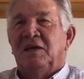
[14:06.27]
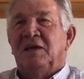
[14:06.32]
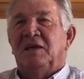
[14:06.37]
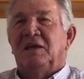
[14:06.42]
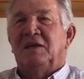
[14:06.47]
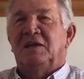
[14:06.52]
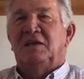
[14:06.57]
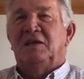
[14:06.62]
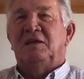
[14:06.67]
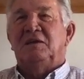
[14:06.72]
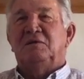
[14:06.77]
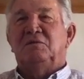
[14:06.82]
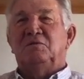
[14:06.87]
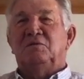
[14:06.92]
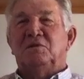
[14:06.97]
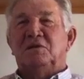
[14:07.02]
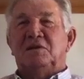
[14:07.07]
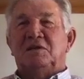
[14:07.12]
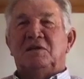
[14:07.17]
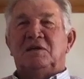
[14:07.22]
and he
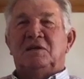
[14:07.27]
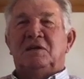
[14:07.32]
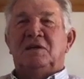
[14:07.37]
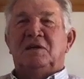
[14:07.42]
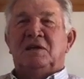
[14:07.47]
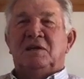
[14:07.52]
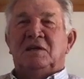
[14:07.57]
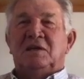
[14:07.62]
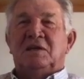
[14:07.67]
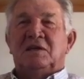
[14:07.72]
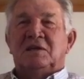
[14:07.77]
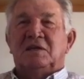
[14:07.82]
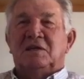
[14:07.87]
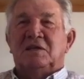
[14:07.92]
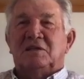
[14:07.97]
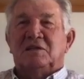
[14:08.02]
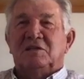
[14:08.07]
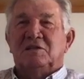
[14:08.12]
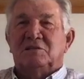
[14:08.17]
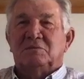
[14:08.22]
would get
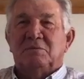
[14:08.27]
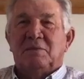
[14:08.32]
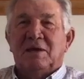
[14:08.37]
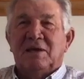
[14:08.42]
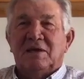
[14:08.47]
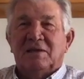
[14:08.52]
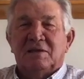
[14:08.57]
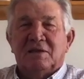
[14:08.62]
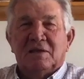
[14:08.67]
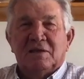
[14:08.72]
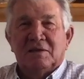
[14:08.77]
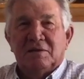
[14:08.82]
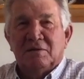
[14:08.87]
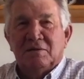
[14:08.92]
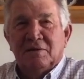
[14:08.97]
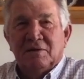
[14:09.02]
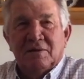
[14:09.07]
this band that